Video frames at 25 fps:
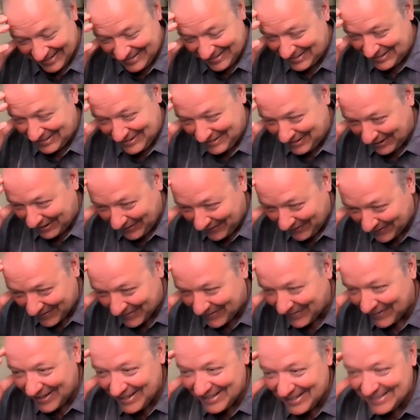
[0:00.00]
so
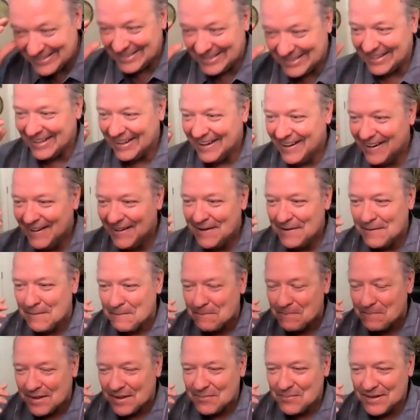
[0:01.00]
crazy.
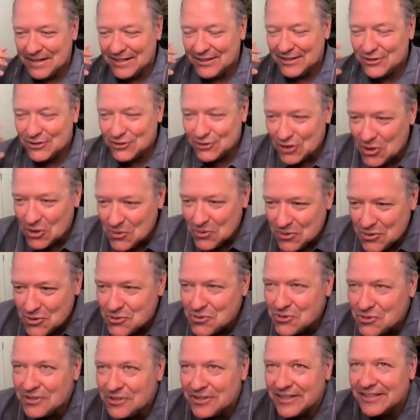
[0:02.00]
But it's so
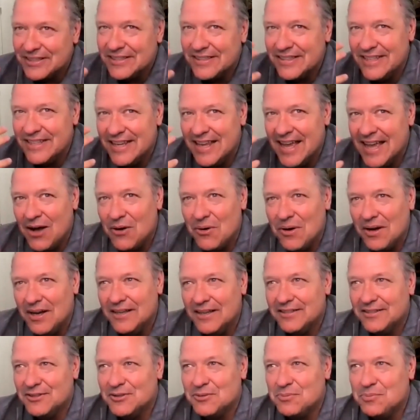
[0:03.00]
cool to see how
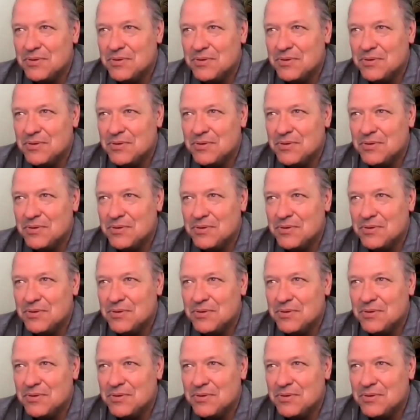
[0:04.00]
us as